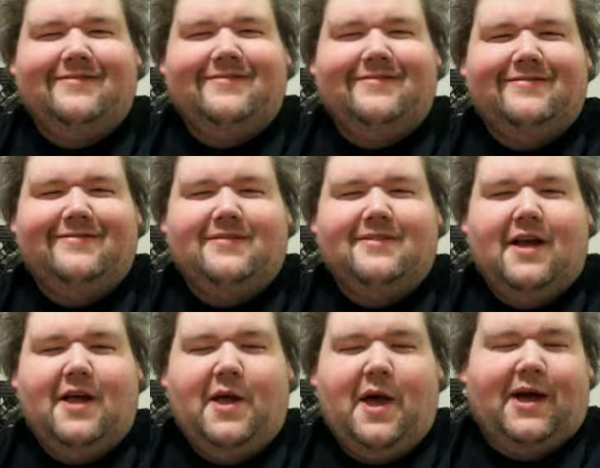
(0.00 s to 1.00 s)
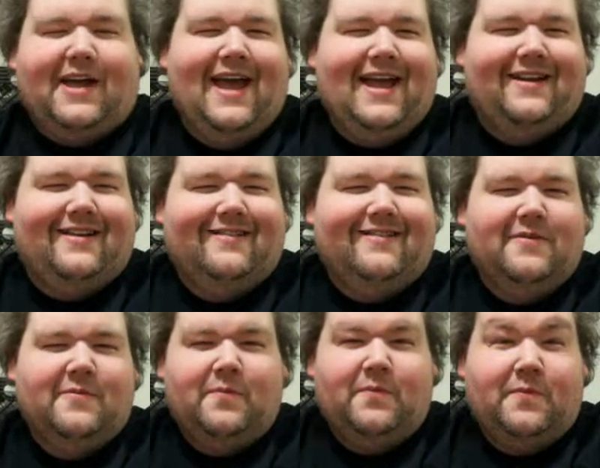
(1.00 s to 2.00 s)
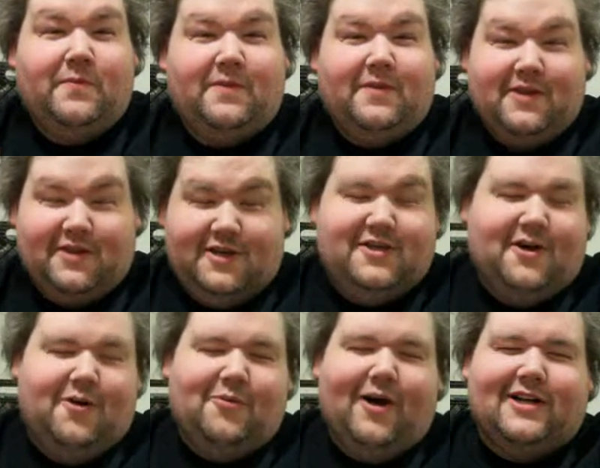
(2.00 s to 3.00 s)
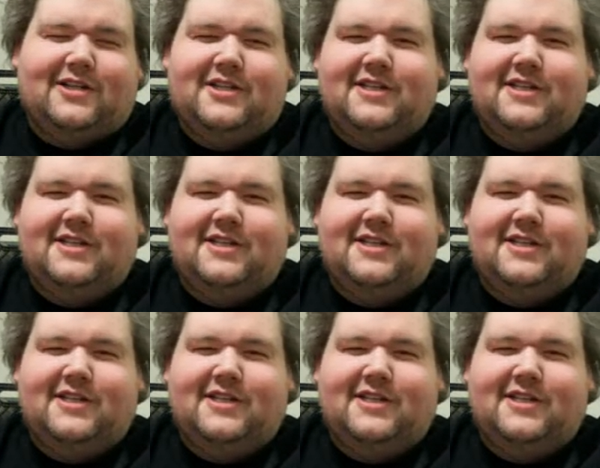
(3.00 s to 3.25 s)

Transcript: Let's see. Again, you don't watch this